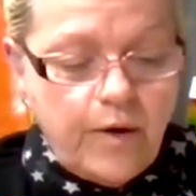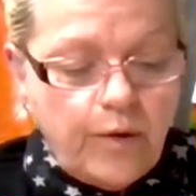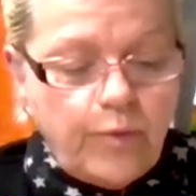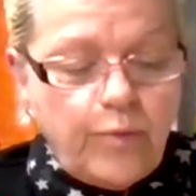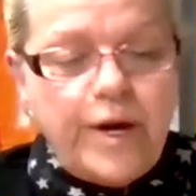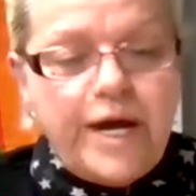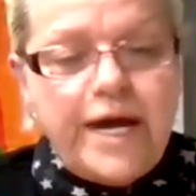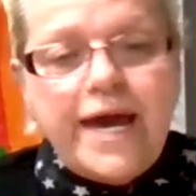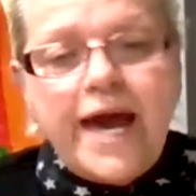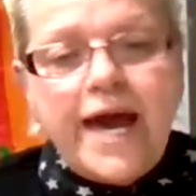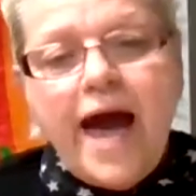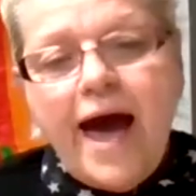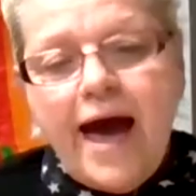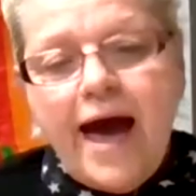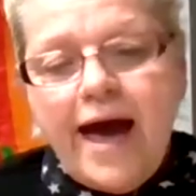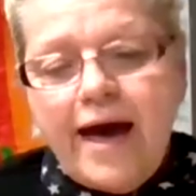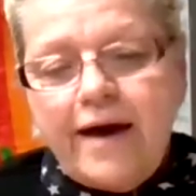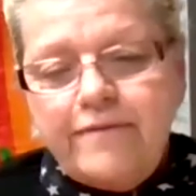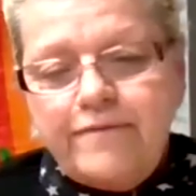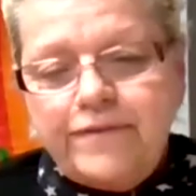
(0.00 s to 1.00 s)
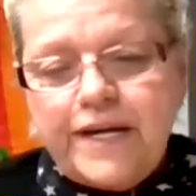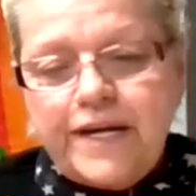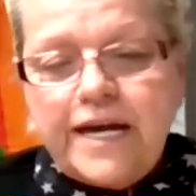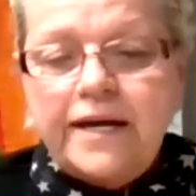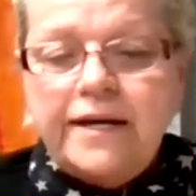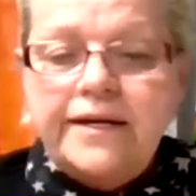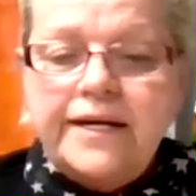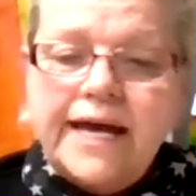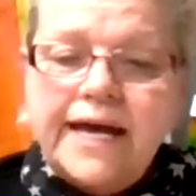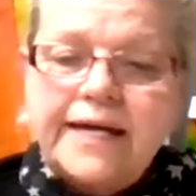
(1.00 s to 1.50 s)
we have
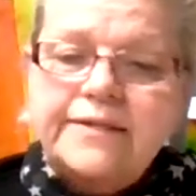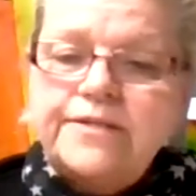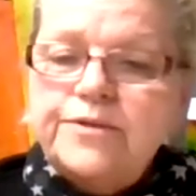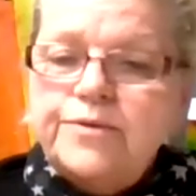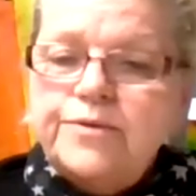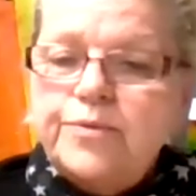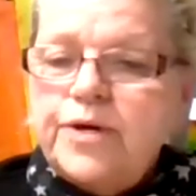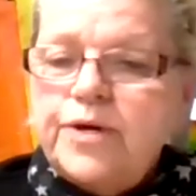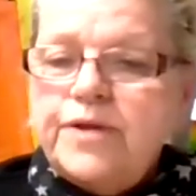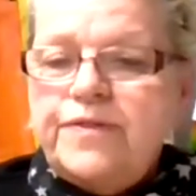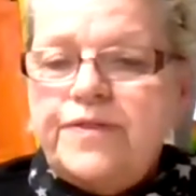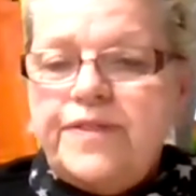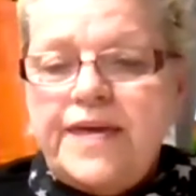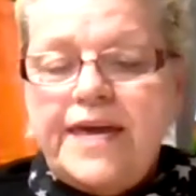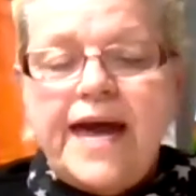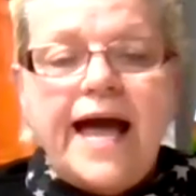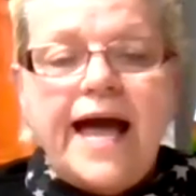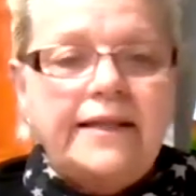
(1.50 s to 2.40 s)
connected with the